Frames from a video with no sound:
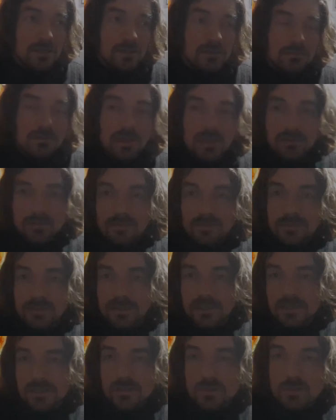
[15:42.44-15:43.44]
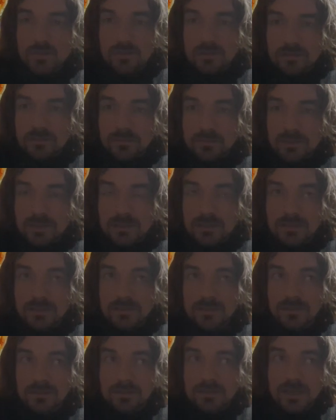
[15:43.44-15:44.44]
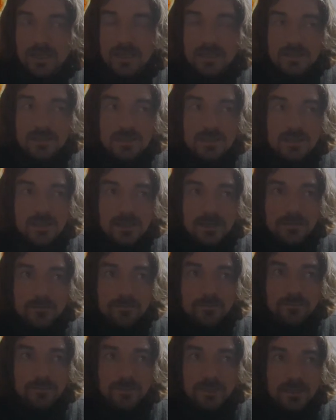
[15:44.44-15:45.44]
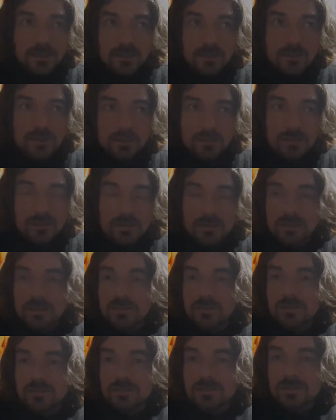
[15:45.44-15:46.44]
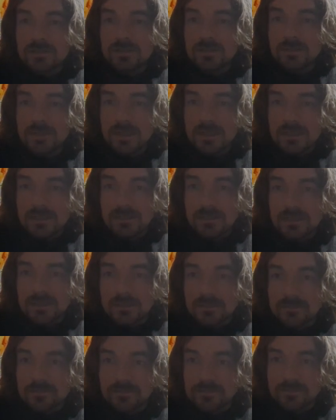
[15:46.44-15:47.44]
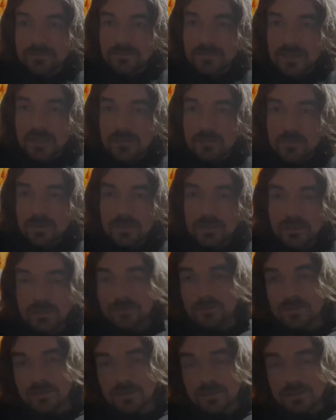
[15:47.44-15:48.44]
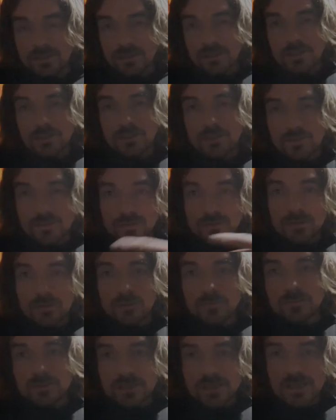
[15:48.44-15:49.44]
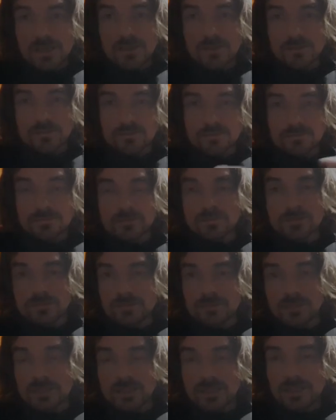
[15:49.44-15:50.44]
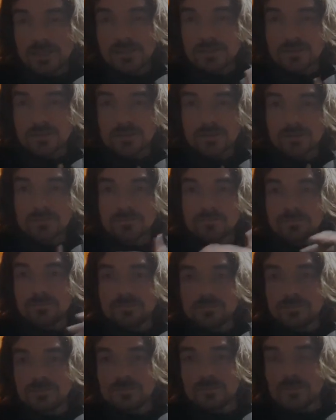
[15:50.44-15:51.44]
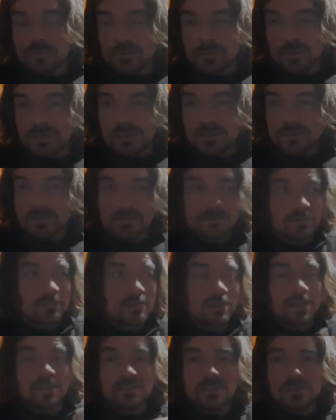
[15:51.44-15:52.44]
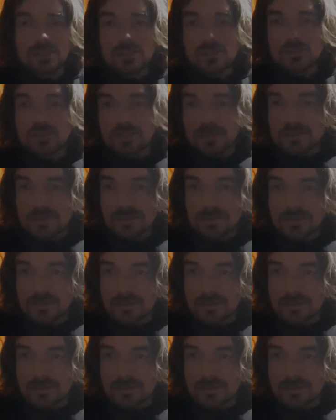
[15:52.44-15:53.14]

wrongfully assume that you can just do anything, that what you've learnt in your hometown kind of will transition